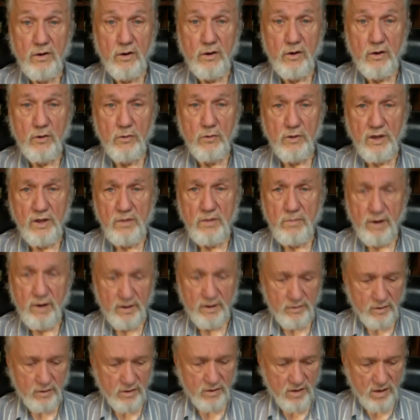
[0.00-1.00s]
only
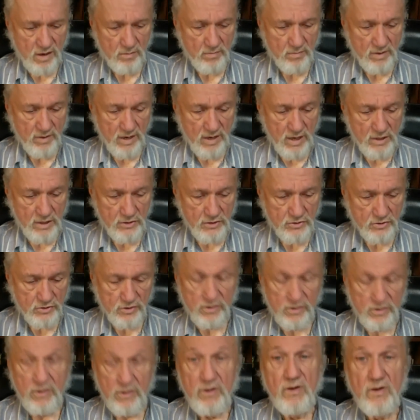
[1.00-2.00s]
by the
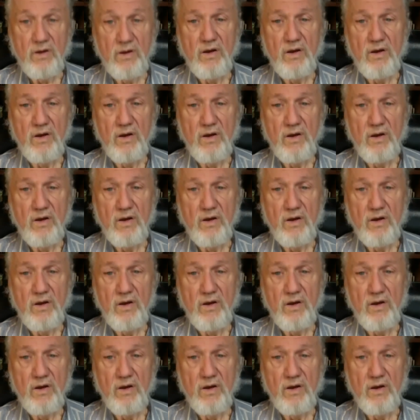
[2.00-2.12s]
combination